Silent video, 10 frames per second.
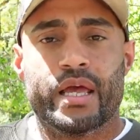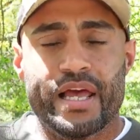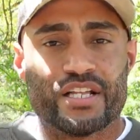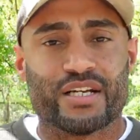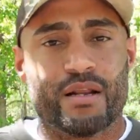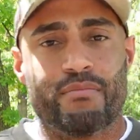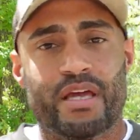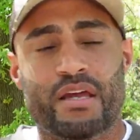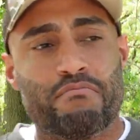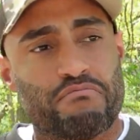it's gonna
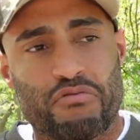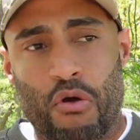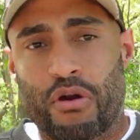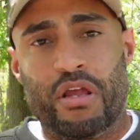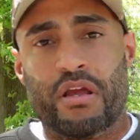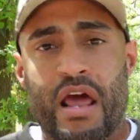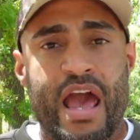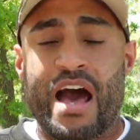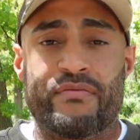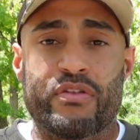be
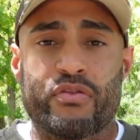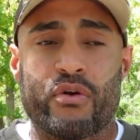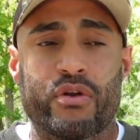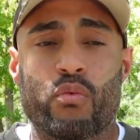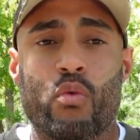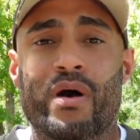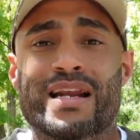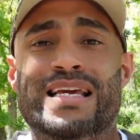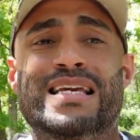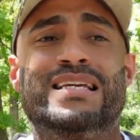30.5 to 31
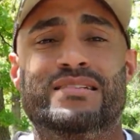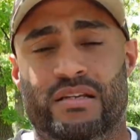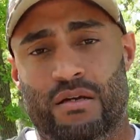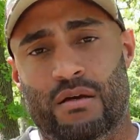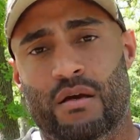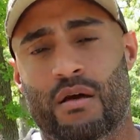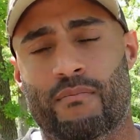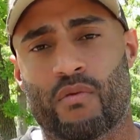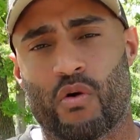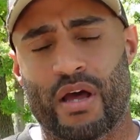easy,
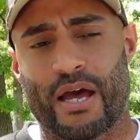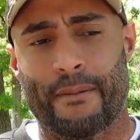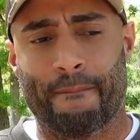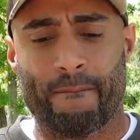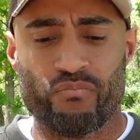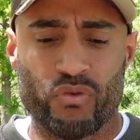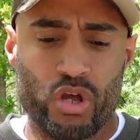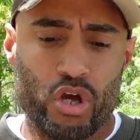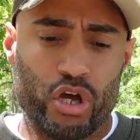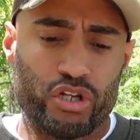okay?
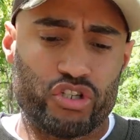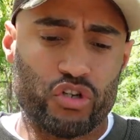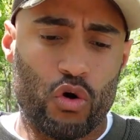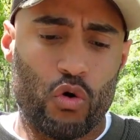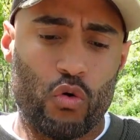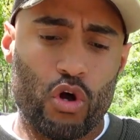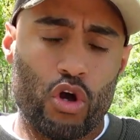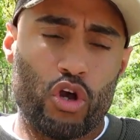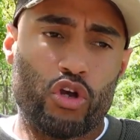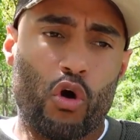And so
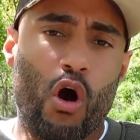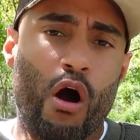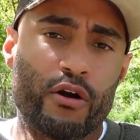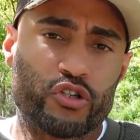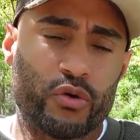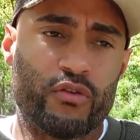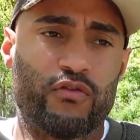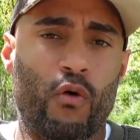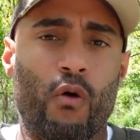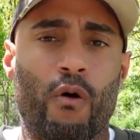your archery
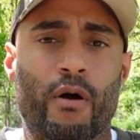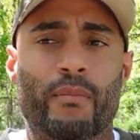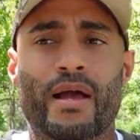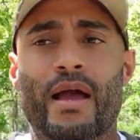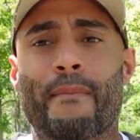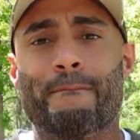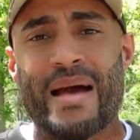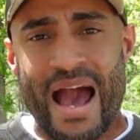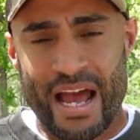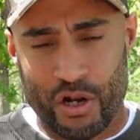form
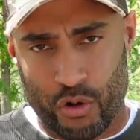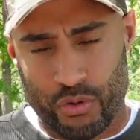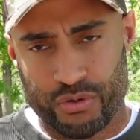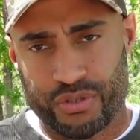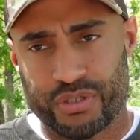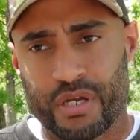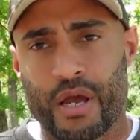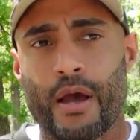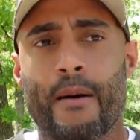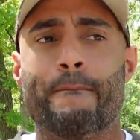matters,
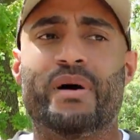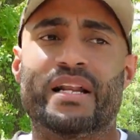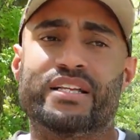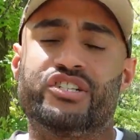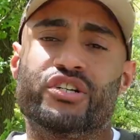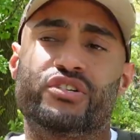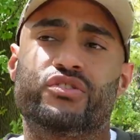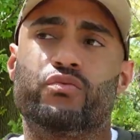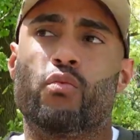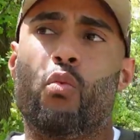but it's
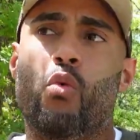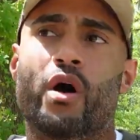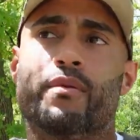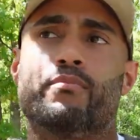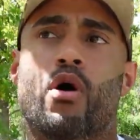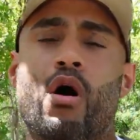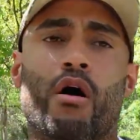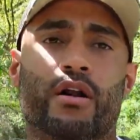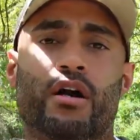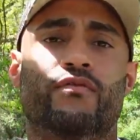just one
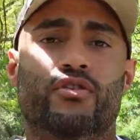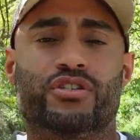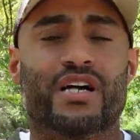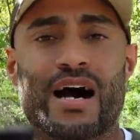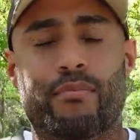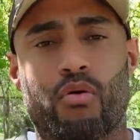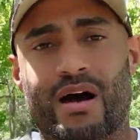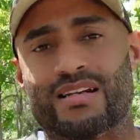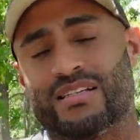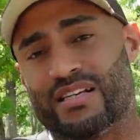part of your shot
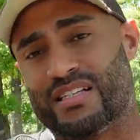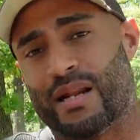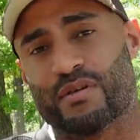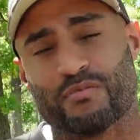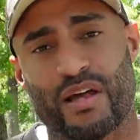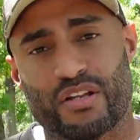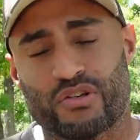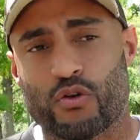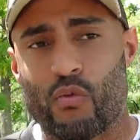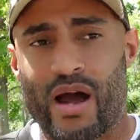process that I'm explaining
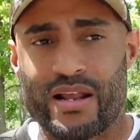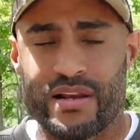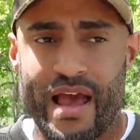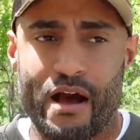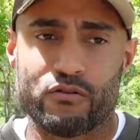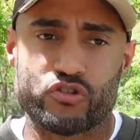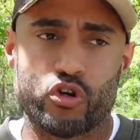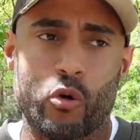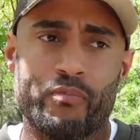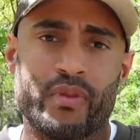to you right now. So